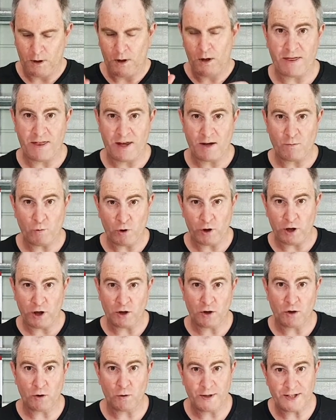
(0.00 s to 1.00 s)
Then what you
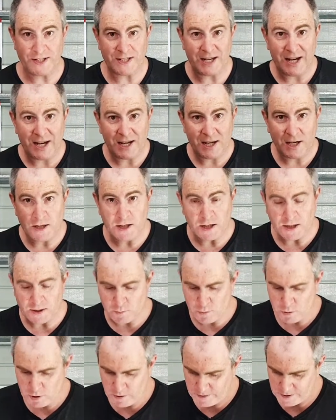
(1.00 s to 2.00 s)
do is you just
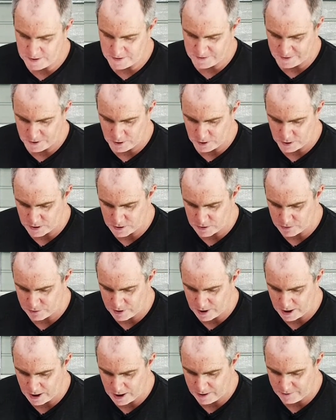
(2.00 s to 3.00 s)
move your focus
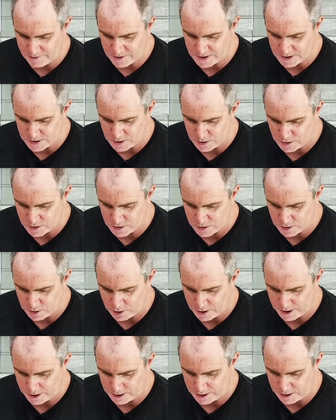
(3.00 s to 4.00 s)
ring ever so
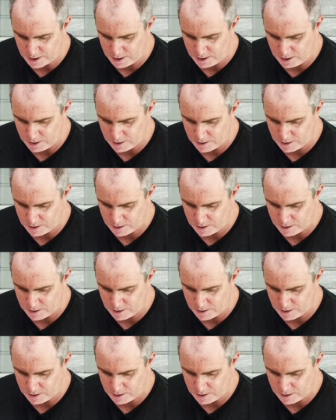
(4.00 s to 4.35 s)
slightly